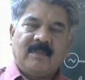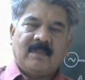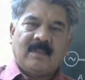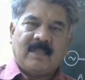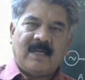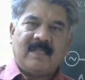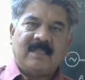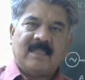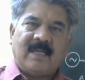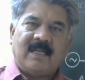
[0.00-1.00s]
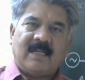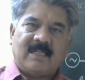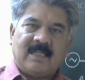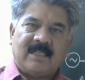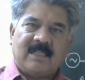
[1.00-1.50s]
Third is carrier
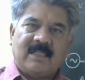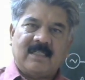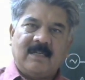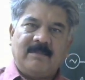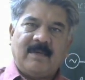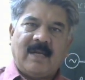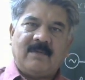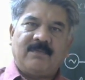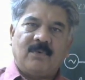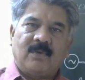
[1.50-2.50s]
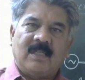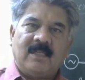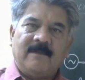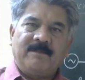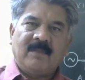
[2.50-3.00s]
acceleration scheme, and fourth is
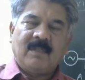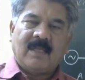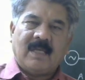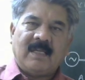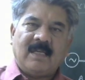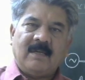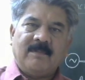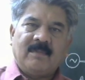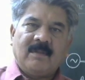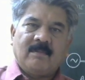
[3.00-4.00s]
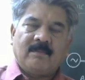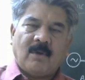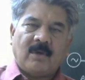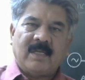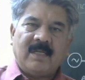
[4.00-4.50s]
carrier
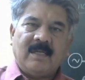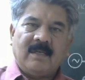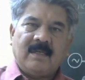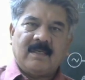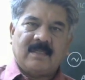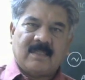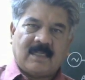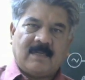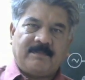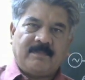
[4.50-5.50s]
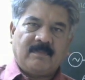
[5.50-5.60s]
blocking scheme.